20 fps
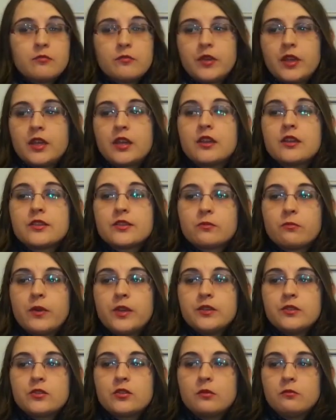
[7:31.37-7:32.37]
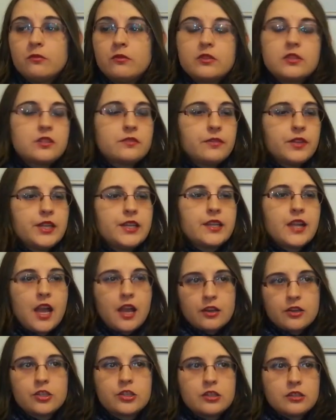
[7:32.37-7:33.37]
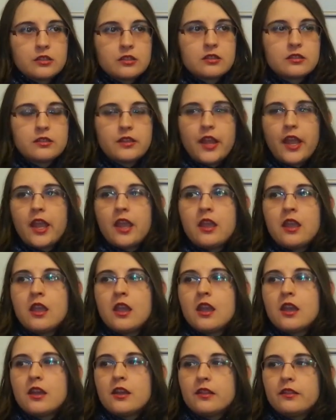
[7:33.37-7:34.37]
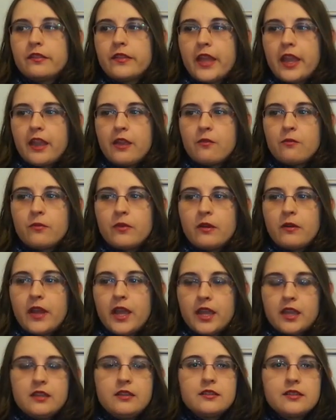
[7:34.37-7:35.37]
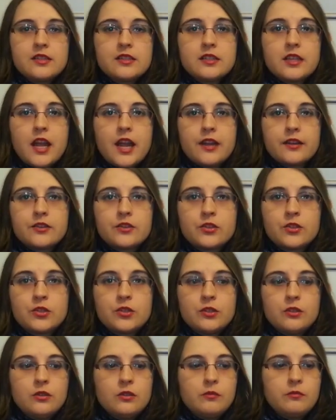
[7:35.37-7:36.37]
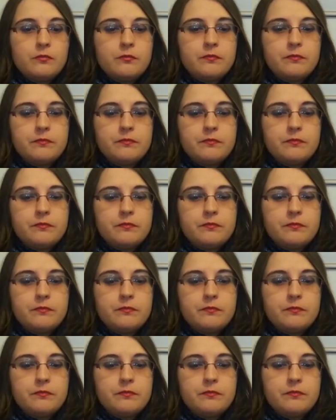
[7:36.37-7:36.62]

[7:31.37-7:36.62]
Because when someone's feeling anxious, they will either start to